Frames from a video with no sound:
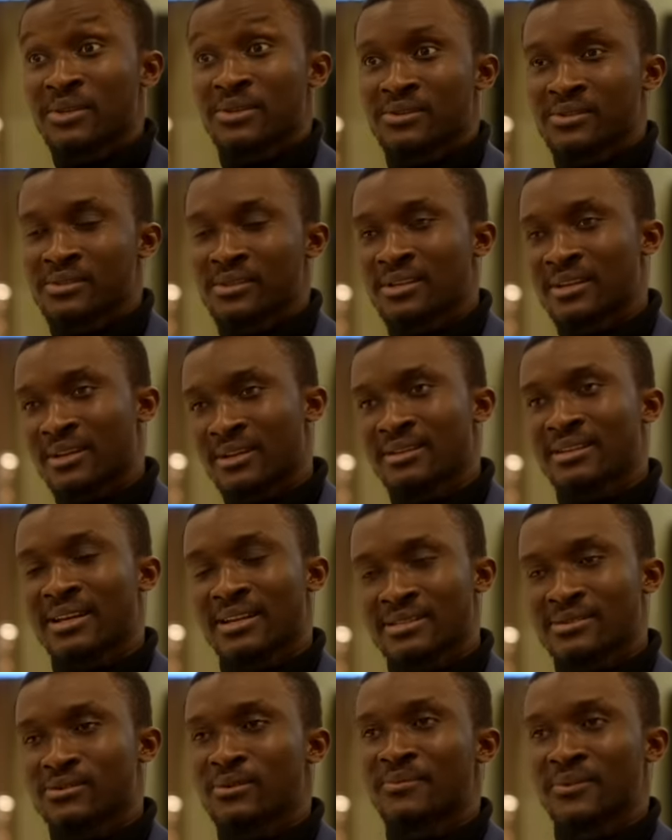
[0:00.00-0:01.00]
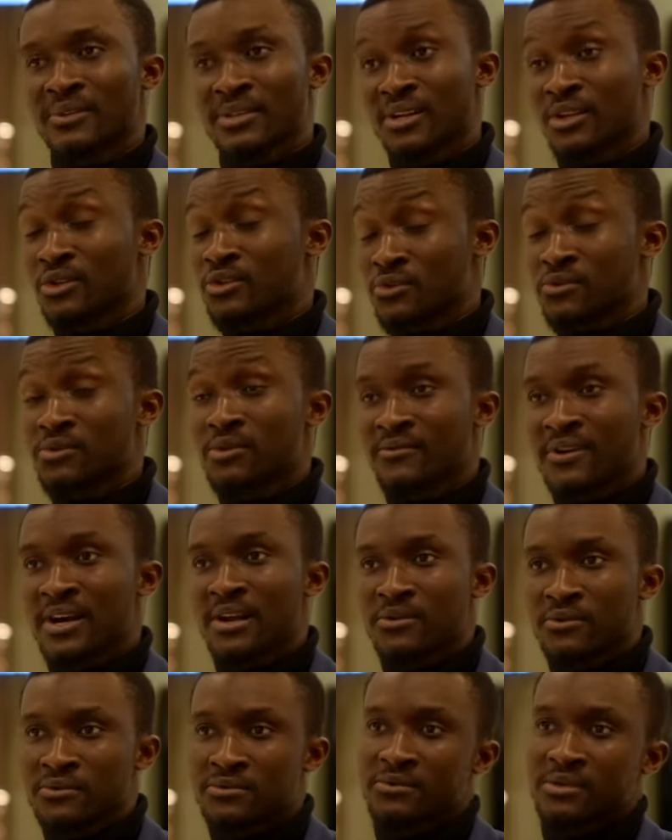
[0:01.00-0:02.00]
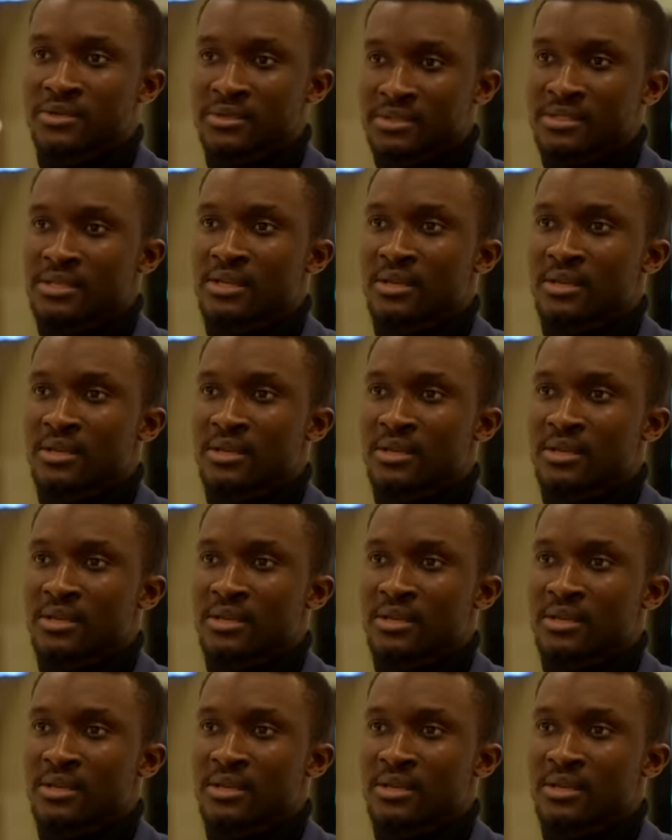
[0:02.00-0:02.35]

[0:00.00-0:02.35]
peers, and that's something that I truly value during this